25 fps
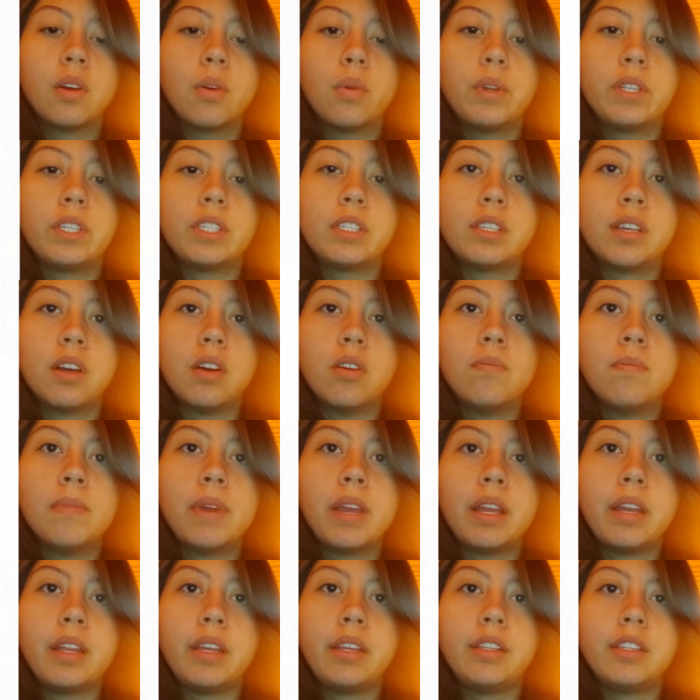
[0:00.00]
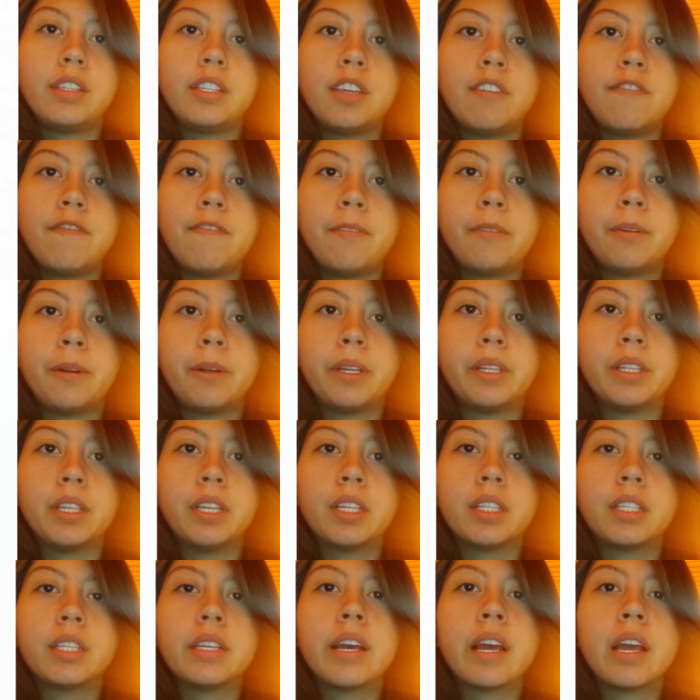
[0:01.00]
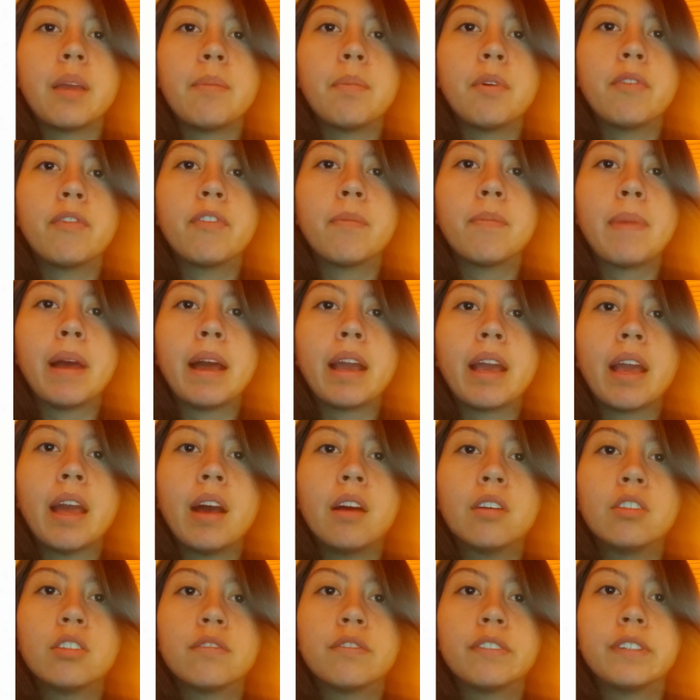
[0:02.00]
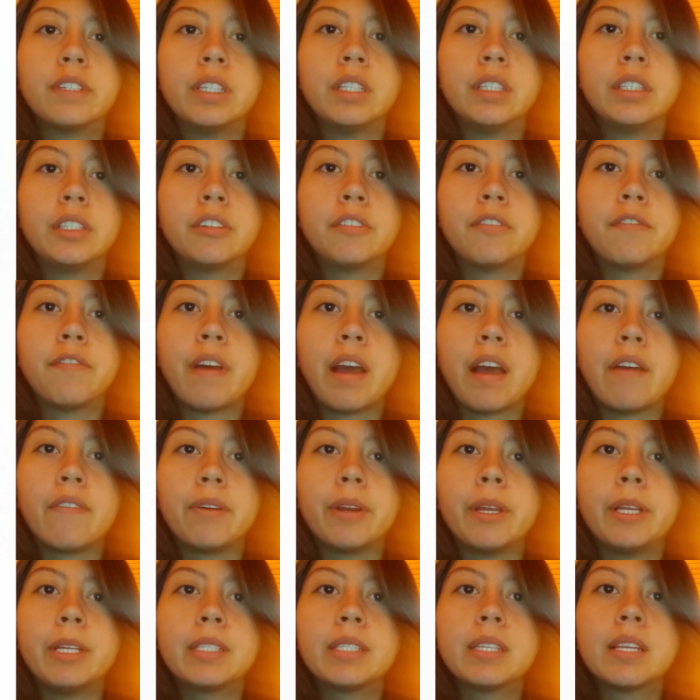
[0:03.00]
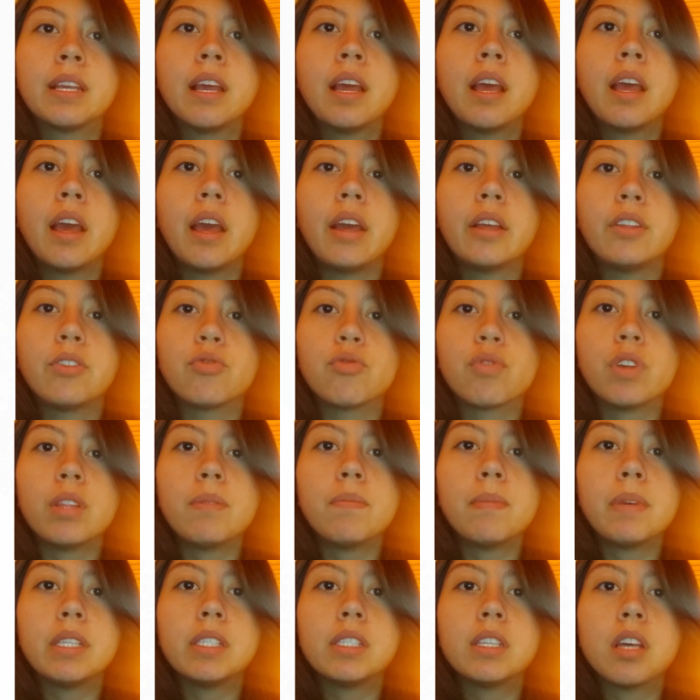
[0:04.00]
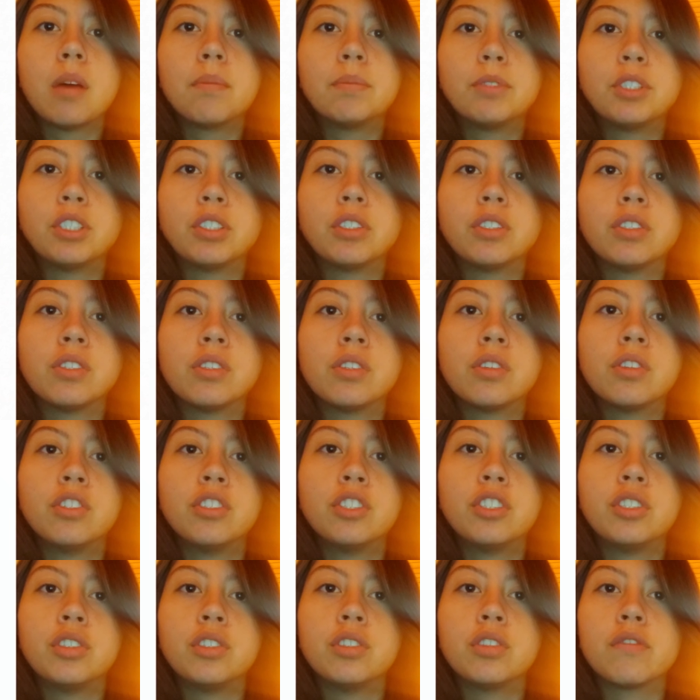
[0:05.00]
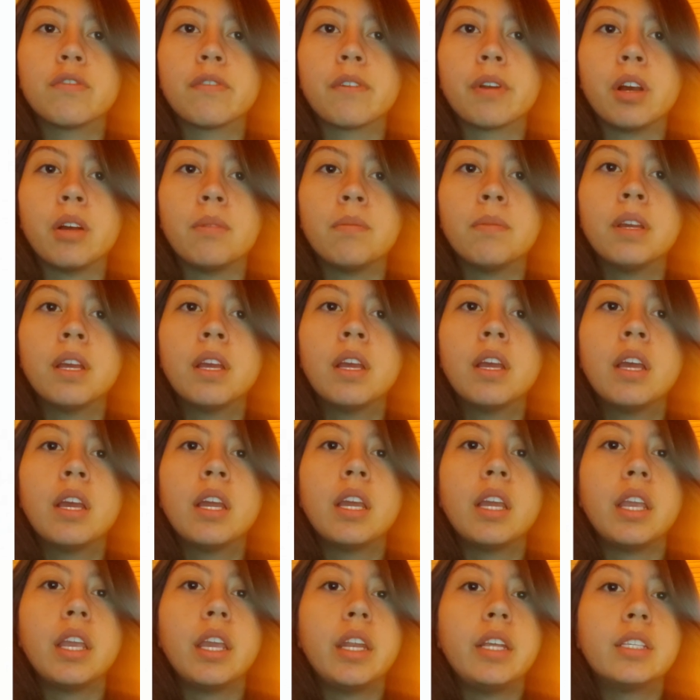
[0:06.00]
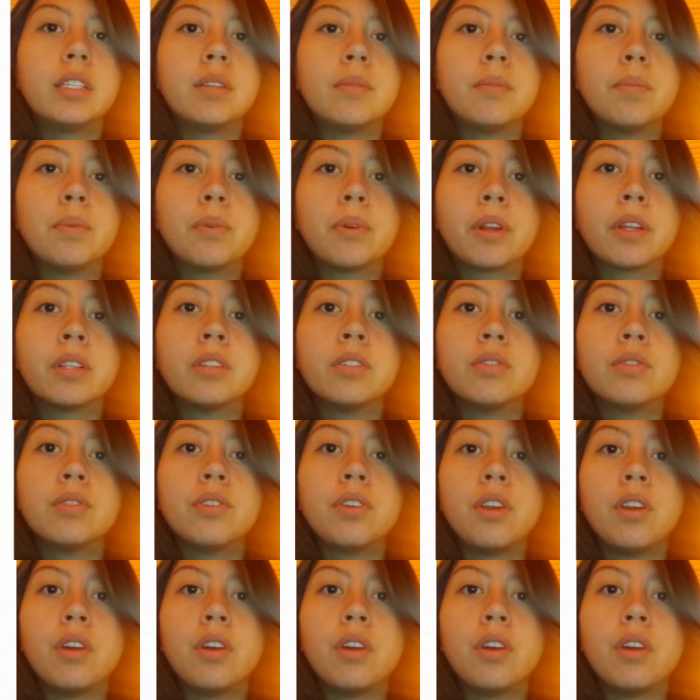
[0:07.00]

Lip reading: With so many different type of baghouse filter fabrics and treatments options to choose from, it is important to